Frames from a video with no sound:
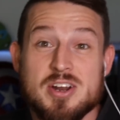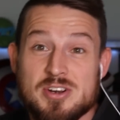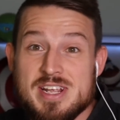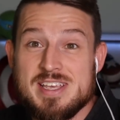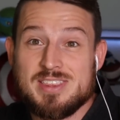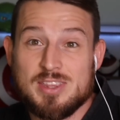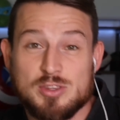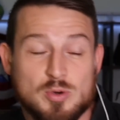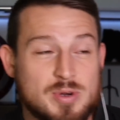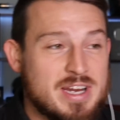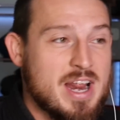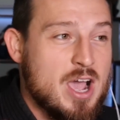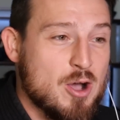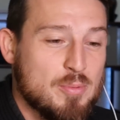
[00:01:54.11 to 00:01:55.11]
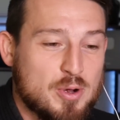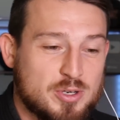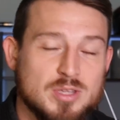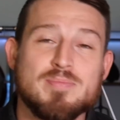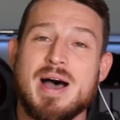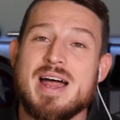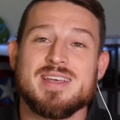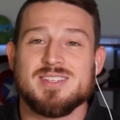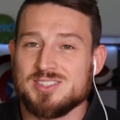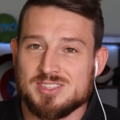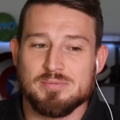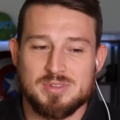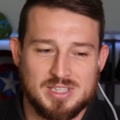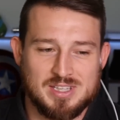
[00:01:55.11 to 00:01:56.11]
underneath and throwing an elbow to the body is
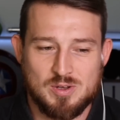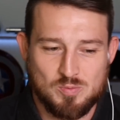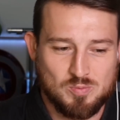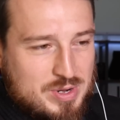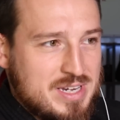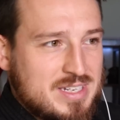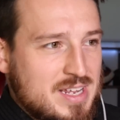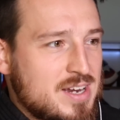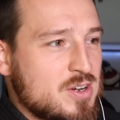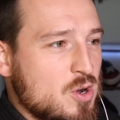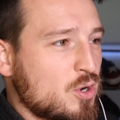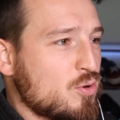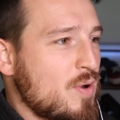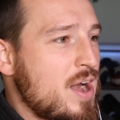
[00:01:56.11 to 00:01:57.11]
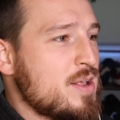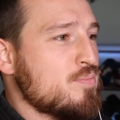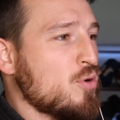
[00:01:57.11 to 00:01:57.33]
something that we did in our karate